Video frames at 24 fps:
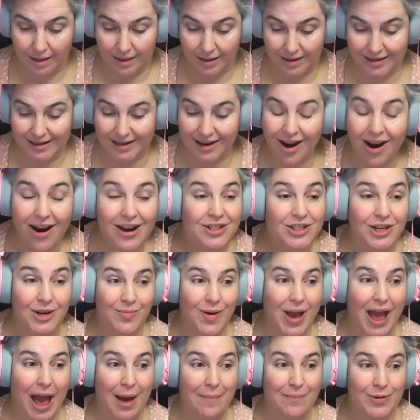Gosh, I'm
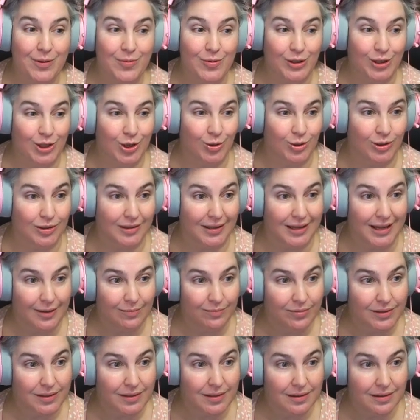happy with those
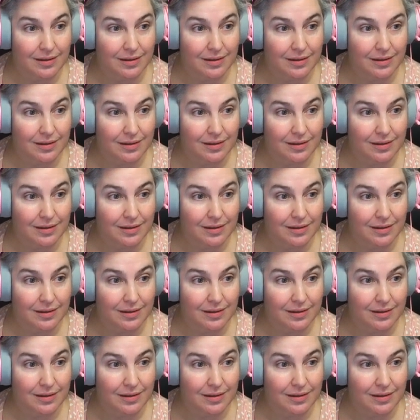lips.